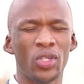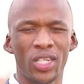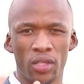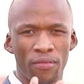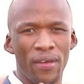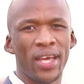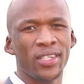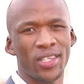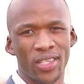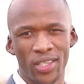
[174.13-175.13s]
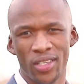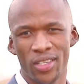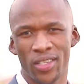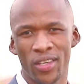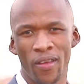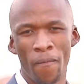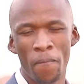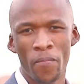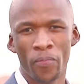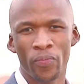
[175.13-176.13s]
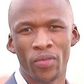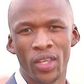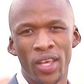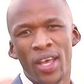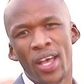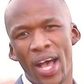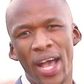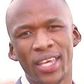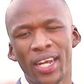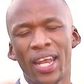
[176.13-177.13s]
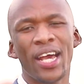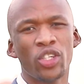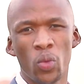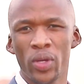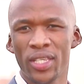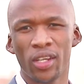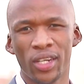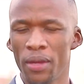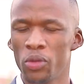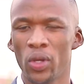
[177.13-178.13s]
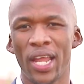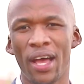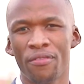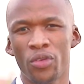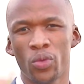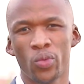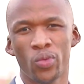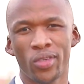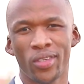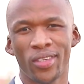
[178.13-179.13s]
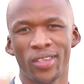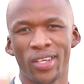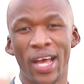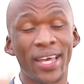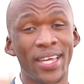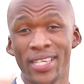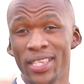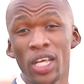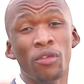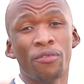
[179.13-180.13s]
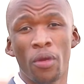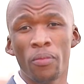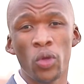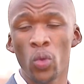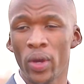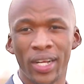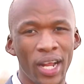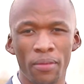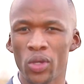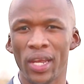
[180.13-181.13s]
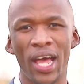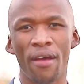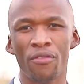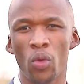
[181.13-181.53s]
to just fantasies, I can lie to you and still claim to love you. I can steal from you and claim to love